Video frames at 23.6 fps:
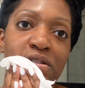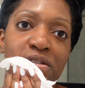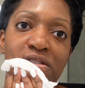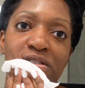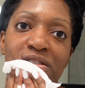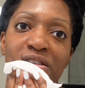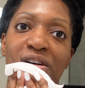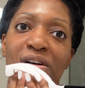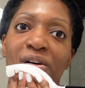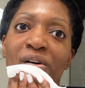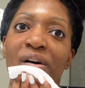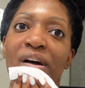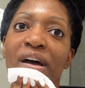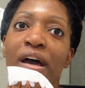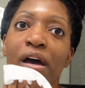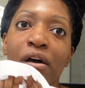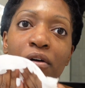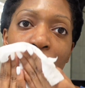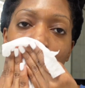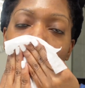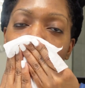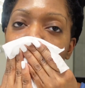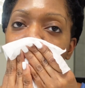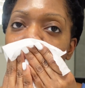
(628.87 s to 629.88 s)
So
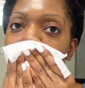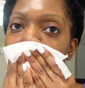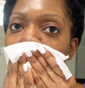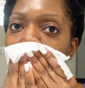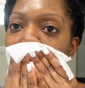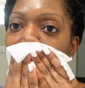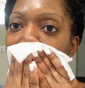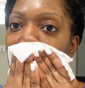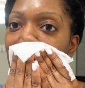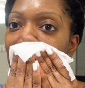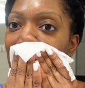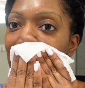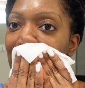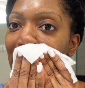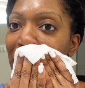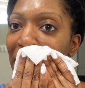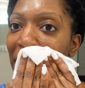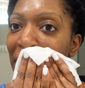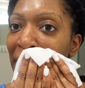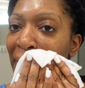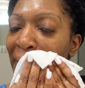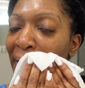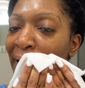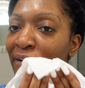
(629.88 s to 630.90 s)
after
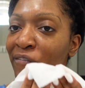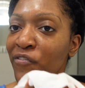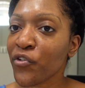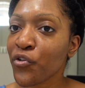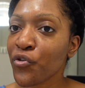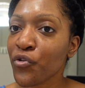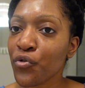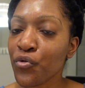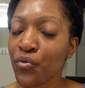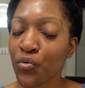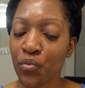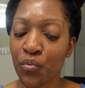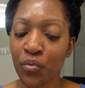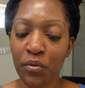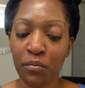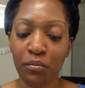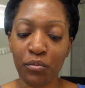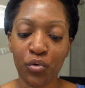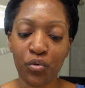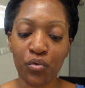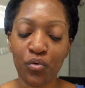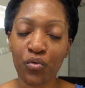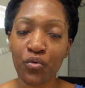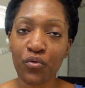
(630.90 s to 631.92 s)
you
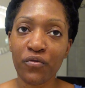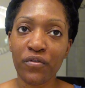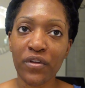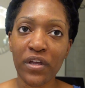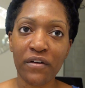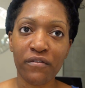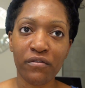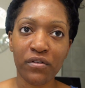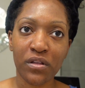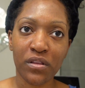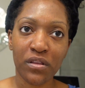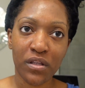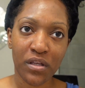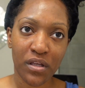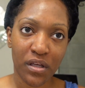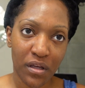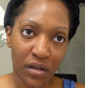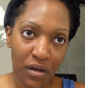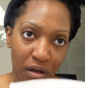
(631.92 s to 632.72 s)
remove everything